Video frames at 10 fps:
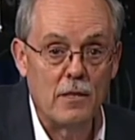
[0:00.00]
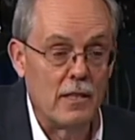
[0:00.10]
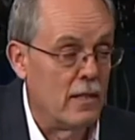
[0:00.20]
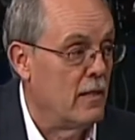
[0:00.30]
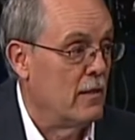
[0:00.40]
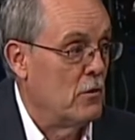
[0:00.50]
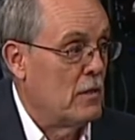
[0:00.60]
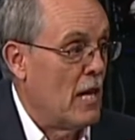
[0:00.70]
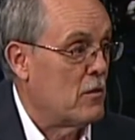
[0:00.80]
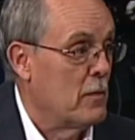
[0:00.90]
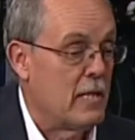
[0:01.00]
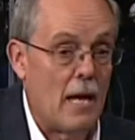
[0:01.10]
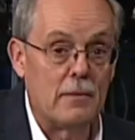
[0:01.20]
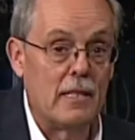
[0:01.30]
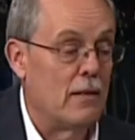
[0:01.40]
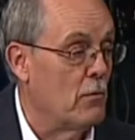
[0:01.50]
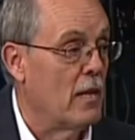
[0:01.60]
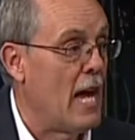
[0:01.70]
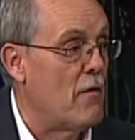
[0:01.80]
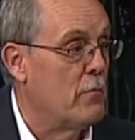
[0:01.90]
In New Testament times, they didn't
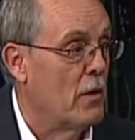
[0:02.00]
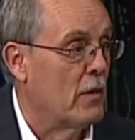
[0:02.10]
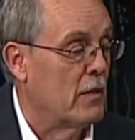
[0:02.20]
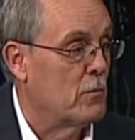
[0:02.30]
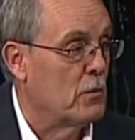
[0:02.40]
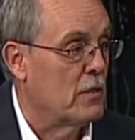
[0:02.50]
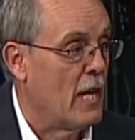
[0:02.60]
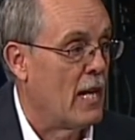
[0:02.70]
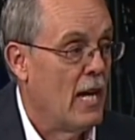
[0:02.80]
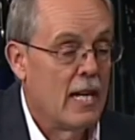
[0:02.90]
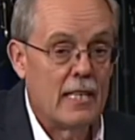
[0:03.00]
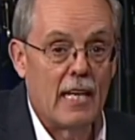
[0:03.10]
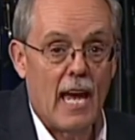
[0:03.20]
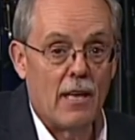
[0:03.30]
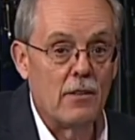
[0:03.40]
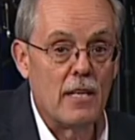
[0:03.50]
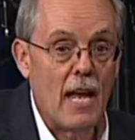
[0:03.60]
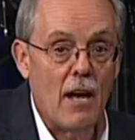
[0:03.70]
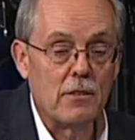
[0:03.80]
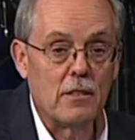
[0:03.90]
really have buildings per se, they gathered in
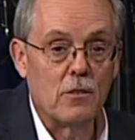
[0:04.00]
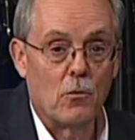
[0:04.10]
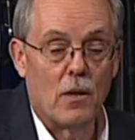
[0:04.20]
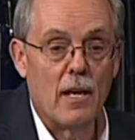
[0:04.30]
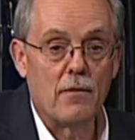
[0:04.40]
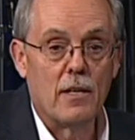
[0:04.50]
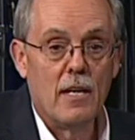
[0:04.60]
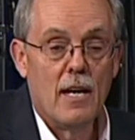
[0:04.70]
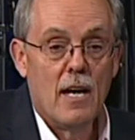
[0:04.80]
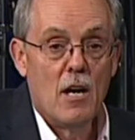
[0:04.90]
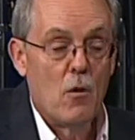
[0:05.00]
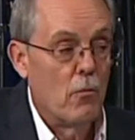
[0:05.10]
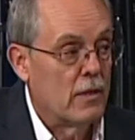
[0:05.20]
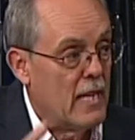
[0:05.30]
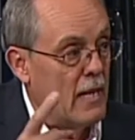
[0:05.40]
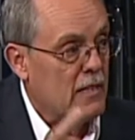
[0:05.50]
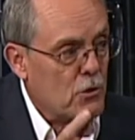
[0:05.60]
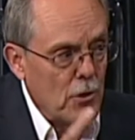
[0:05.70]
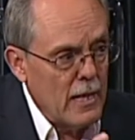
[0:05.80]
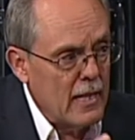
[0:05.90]
houses or whatever. But they
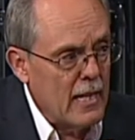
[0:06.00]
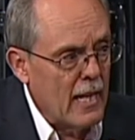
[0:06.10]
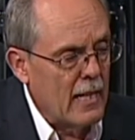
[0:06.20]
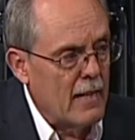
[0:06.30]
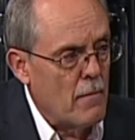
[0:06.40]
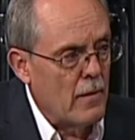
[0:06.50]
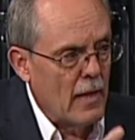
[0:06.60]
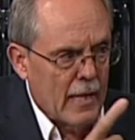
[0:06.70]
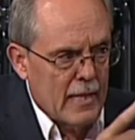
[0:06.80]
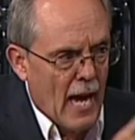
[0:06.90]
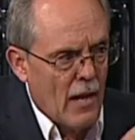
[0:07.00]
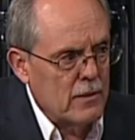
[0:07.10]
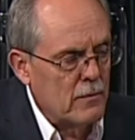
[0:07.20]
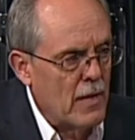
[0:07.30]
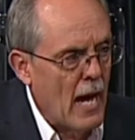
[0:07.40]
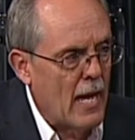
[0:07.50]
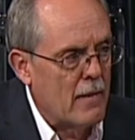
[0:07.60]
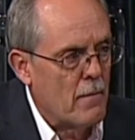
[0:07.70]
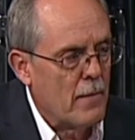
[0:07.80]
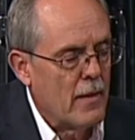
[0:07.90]
treated it like the house of God.
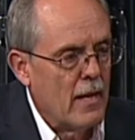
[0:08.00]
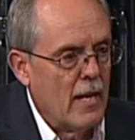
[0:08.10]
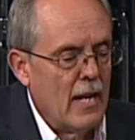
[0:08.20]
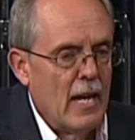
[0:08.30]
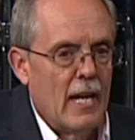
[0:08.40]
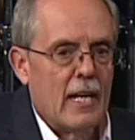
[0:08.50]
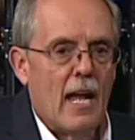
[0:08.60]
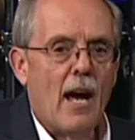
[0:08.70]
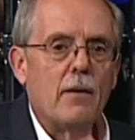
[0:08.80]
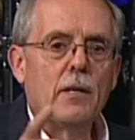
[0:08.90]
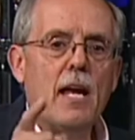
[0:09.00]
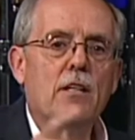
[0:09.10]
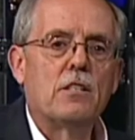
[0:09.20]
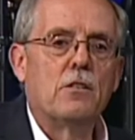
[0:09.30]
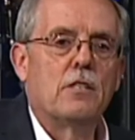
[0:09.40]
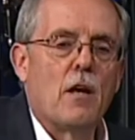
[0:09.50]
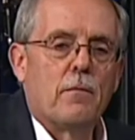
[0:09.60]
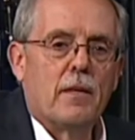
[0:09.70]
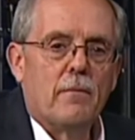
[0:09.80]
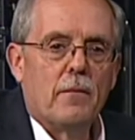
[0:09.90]
Now, I want to ask you
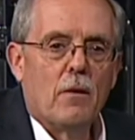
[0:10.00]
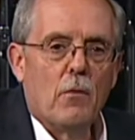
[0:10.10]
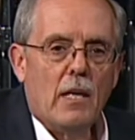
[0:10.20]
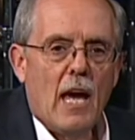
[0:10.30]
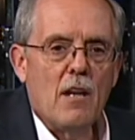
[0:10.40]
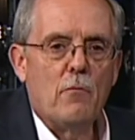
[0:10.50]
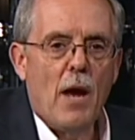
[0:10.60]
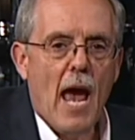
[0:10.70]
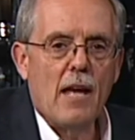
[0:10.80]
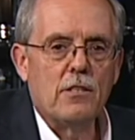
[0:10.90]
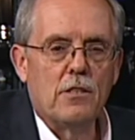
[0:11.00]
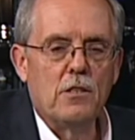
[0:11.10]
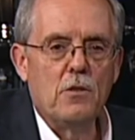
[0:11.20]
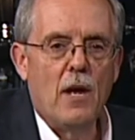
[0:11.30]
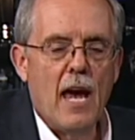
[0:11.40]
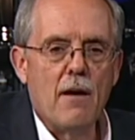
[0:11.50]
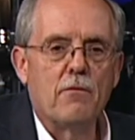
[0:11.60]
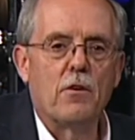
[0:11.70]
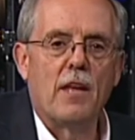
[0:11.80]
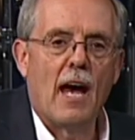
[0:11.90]
something. What kind of passion do you have
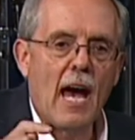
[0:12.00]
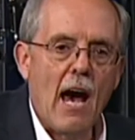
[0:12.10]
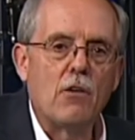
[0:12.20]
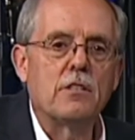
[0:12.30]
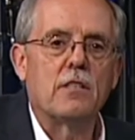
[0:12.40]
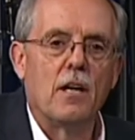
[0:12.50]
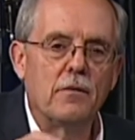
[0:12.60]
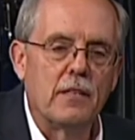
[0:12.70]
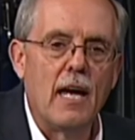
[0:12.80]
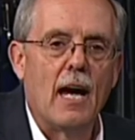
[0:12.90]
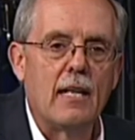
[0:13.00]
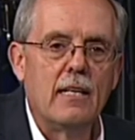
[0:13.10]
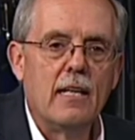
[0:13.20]
for the house of God?